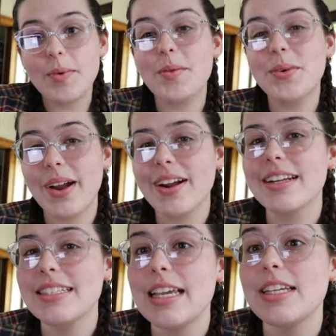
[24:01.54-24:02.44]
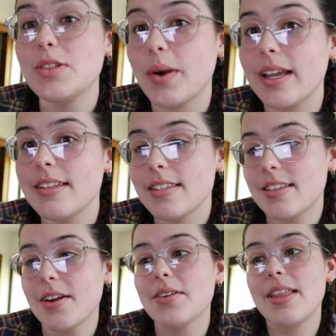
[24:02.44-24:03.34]
but we are gonna take it twice,
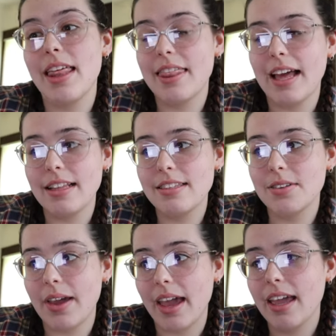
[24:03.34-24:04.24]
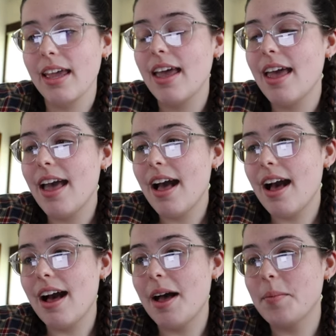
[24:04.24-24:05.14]
so that's okay.
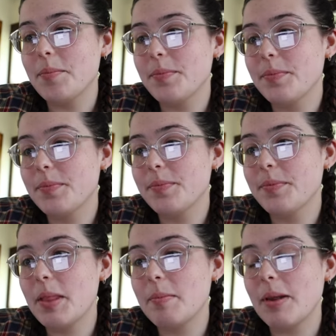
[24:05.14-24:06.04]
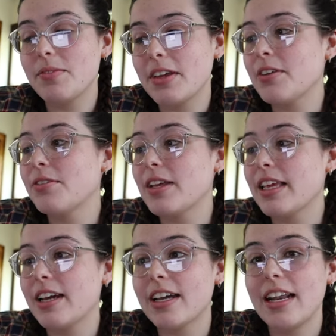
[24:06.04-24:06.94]
But I'm feeling
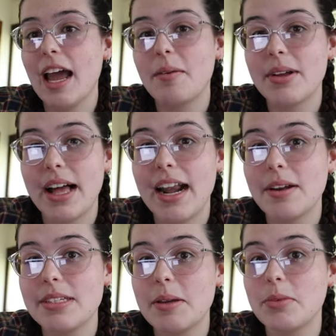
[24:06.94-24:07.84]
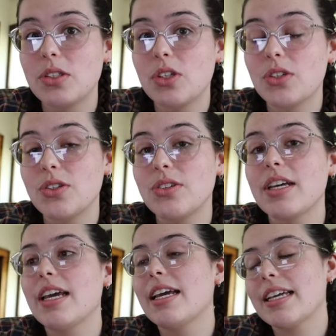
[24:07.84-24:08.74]
really good. I'm glad I was able to
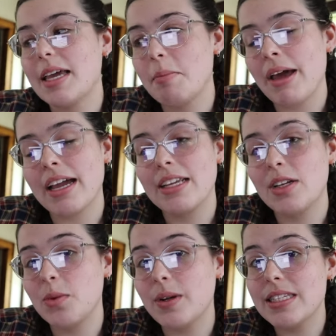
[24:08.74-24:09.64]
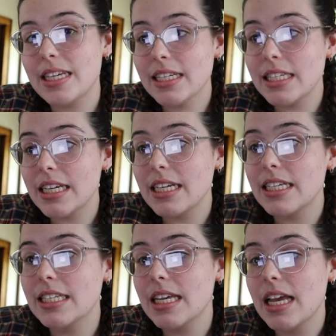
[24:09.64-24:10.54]
get back into the 160s.